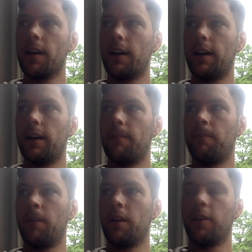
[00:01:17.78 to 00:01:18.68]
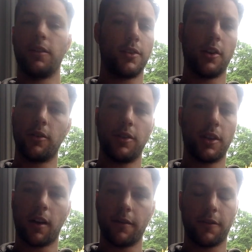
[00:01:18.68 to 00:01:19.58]
You
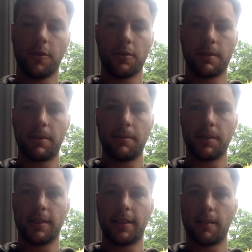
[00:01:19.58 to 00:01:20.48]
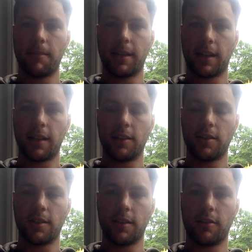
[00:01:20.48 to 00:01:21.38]
can't force people to take
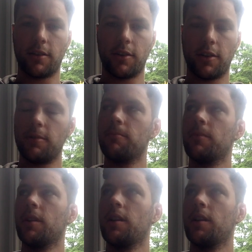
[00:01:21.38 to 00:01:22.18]
medications in their own home.